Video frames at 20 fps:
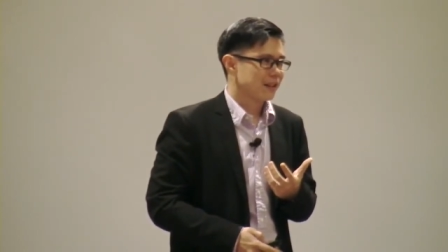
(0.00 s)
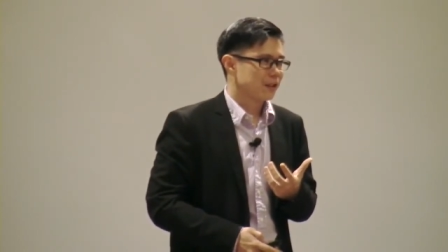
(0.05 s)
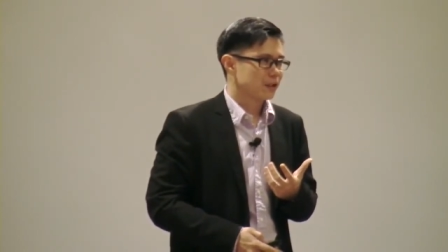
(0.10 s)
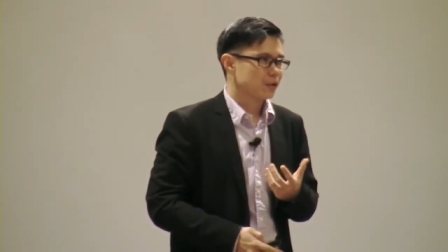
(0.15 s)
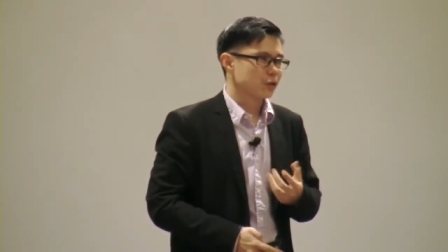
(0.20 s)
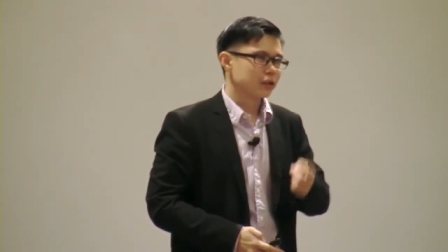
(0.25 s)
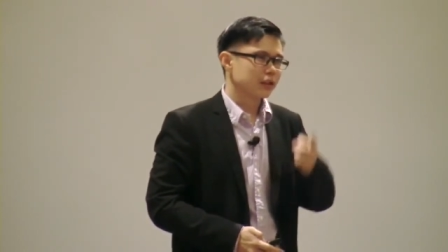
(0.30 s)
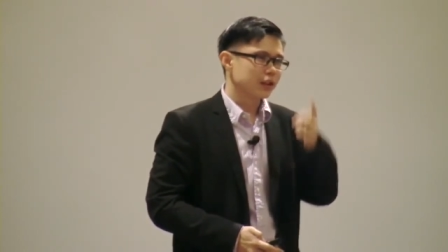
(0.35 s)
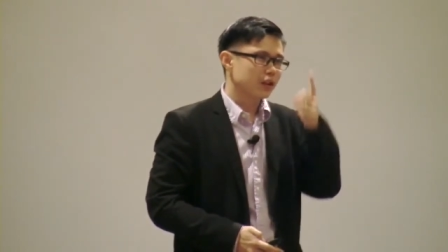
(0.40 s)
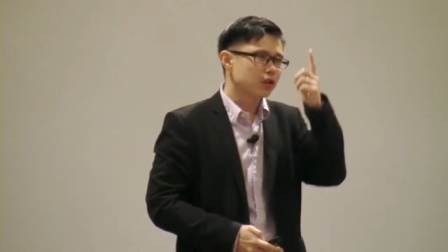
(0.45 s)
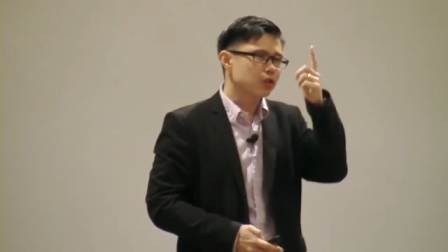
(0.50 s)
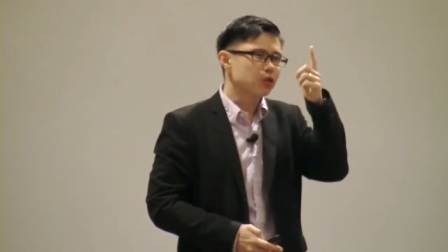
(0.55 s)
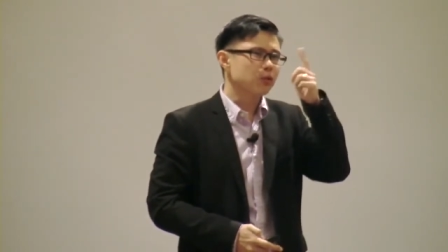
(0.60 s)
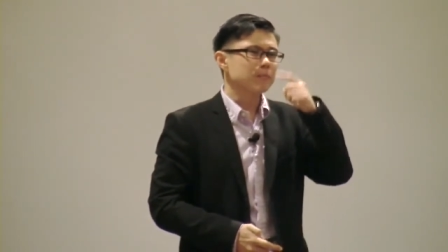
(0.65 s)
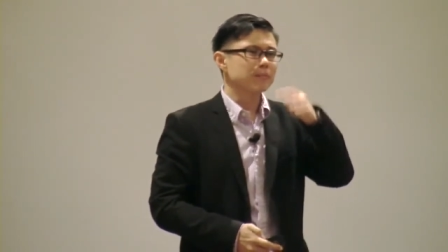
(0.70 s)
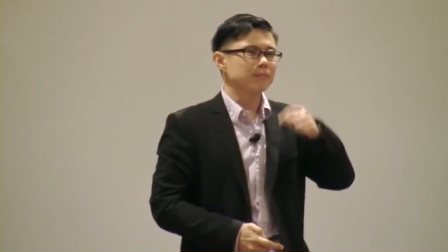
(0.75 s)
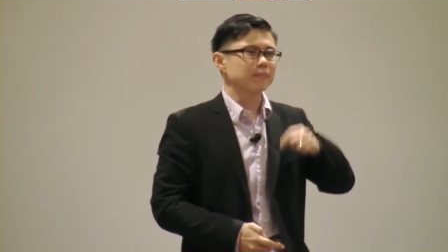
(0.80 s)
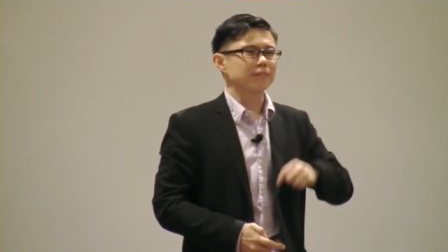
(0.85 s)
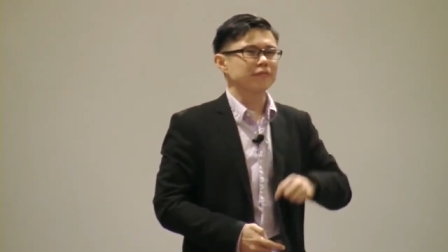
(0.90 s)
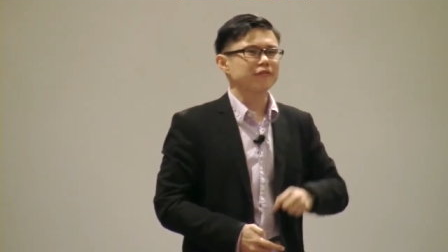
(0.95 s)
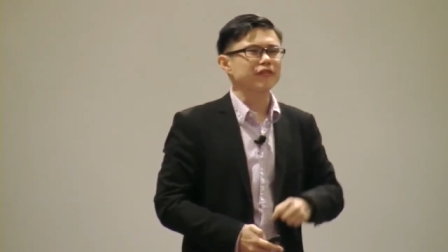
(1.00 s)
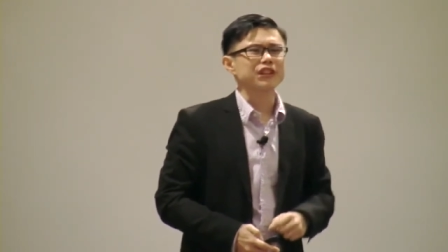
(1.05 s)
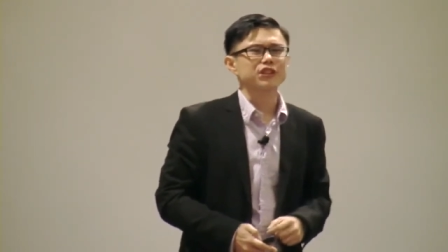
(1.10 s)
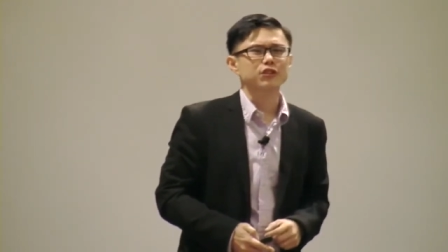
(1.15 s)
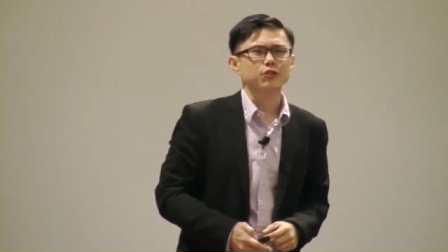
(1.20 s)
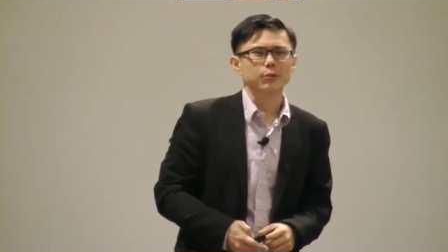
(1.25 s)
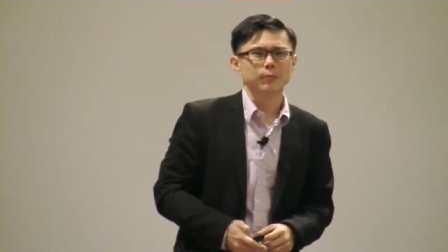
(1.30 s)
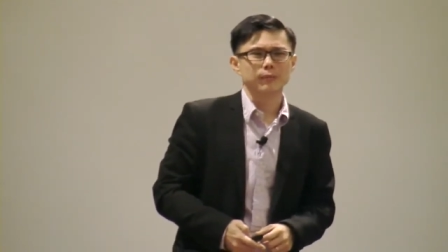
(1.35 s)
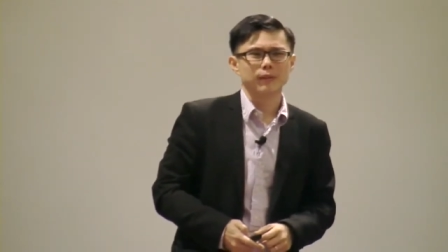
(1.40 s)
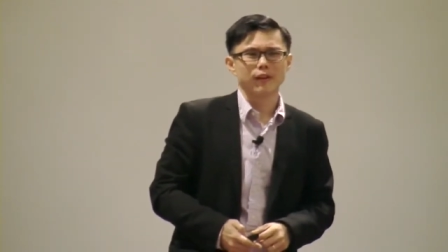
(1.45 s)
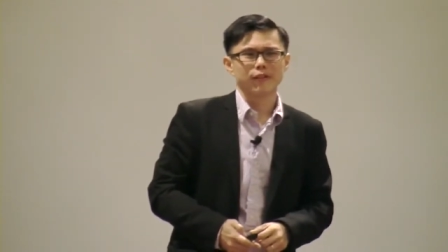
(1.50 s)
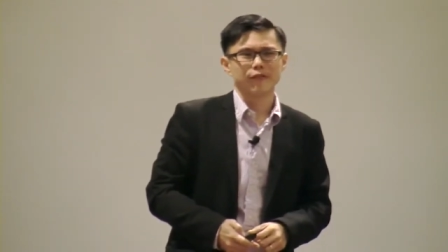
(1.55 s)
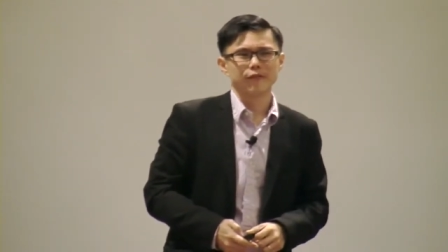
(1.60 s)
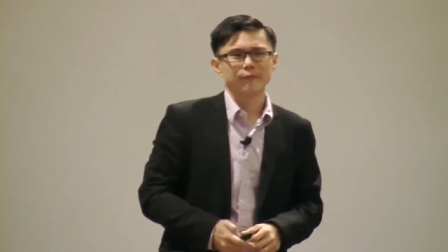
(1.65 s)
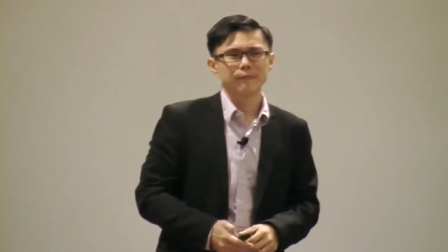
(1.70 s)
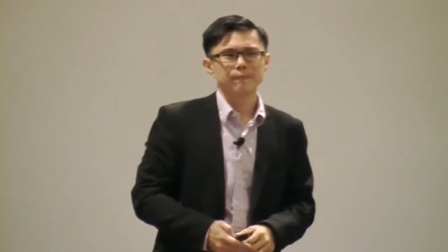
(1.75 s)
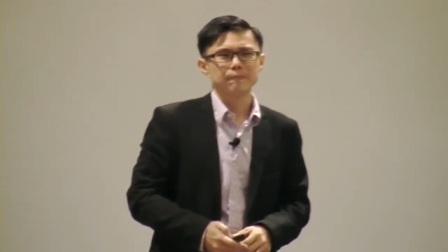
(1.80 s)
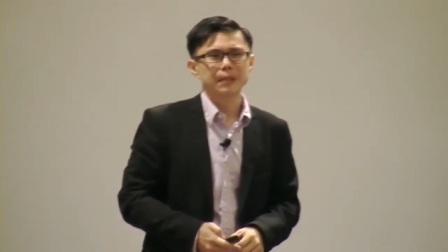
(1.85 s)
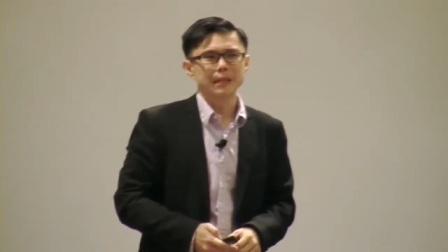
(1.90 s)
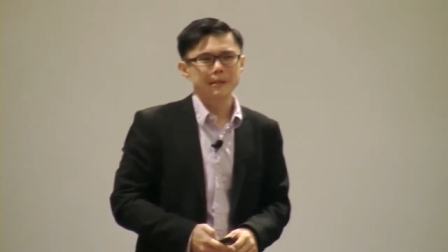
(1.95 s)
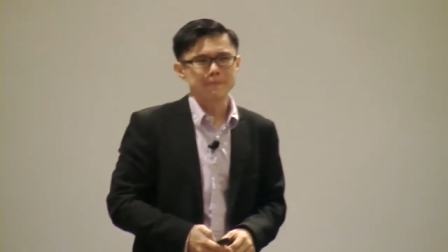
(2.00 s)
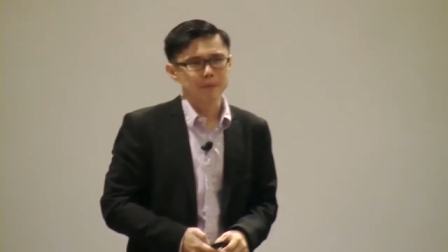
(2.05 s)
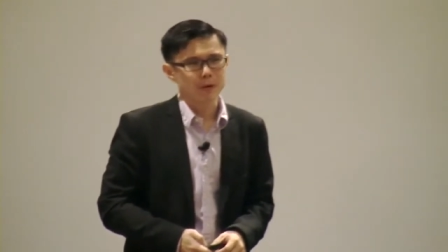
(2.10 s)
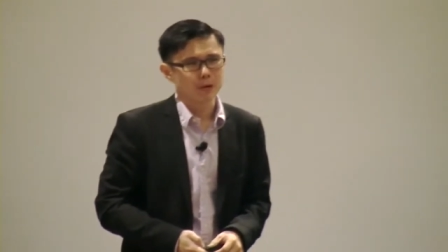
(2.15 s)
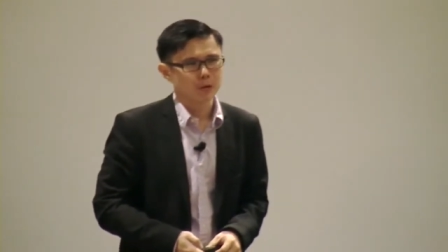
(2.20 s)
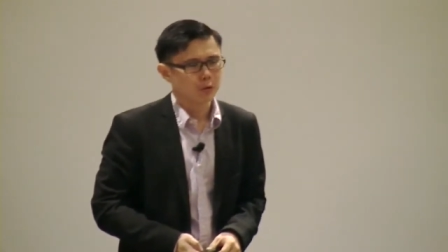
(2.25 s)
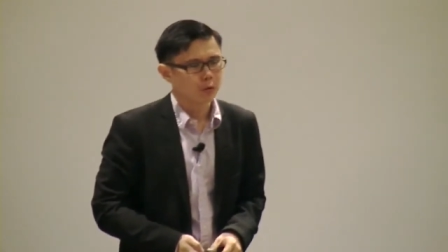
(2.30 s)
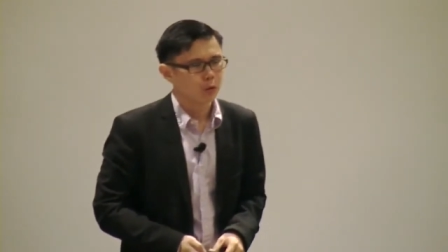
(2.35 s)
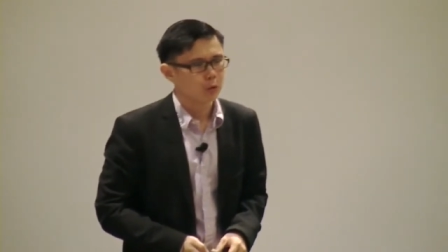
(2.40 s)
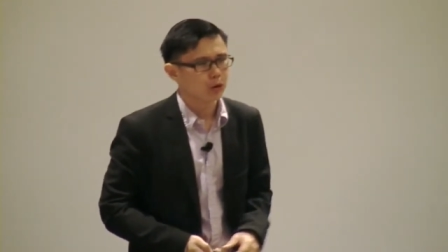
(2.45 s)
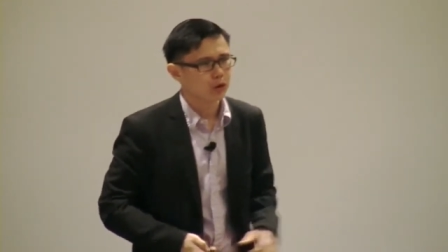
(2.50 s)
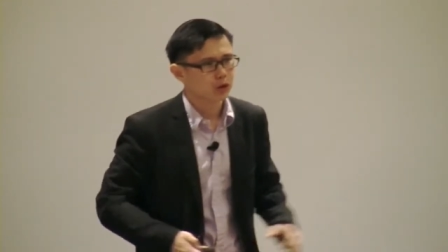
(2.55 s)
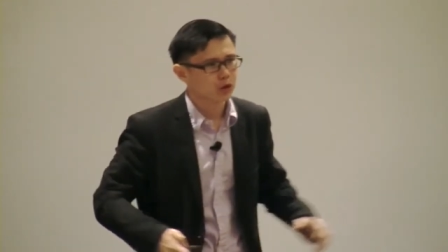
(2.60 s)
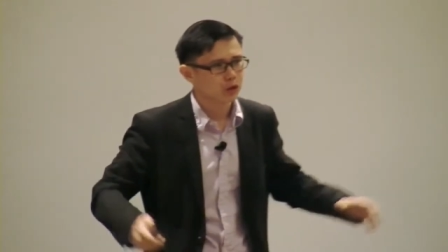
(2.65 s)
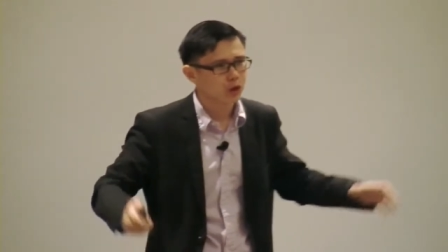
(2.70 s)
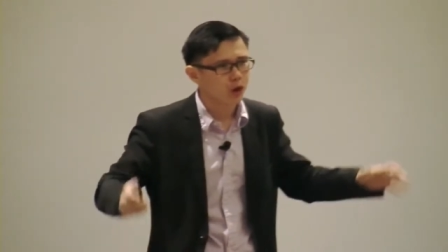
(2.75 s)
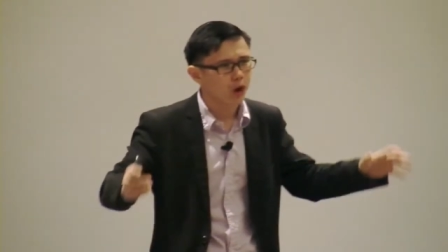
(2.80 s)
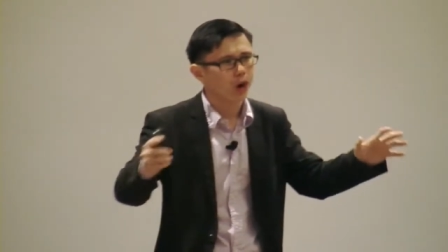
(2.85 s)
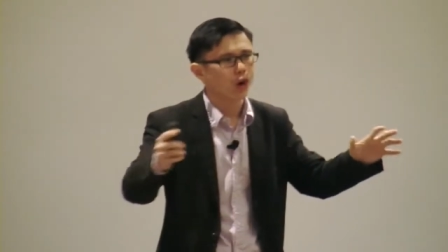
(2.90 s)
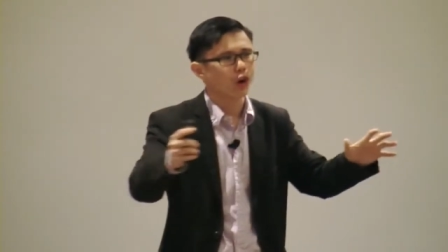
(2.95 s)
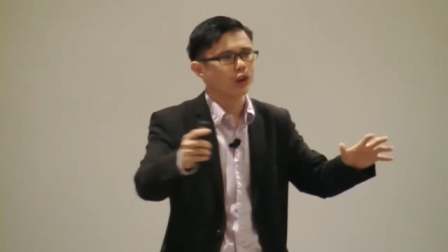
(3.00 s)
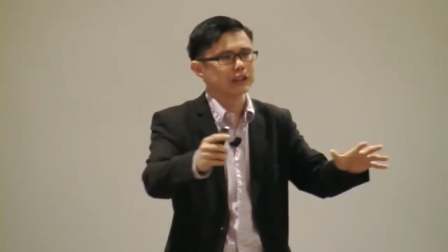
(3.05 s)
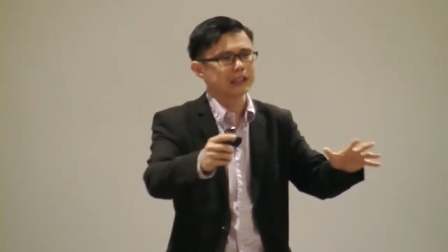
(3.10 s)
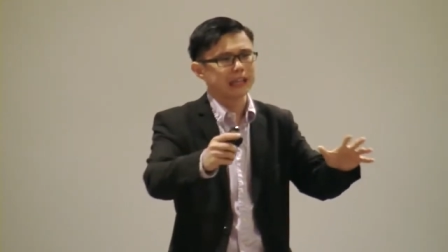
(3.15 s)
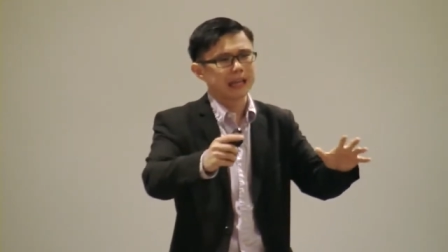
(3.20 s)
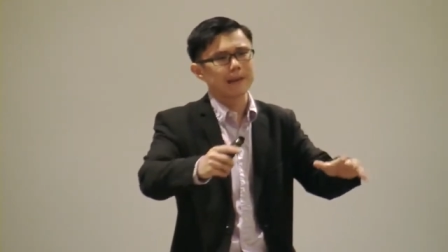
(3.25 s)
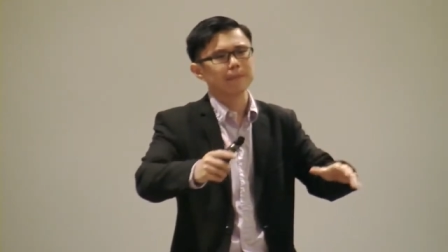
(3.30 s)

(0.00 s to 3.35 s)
So, the group, first group of people who saw the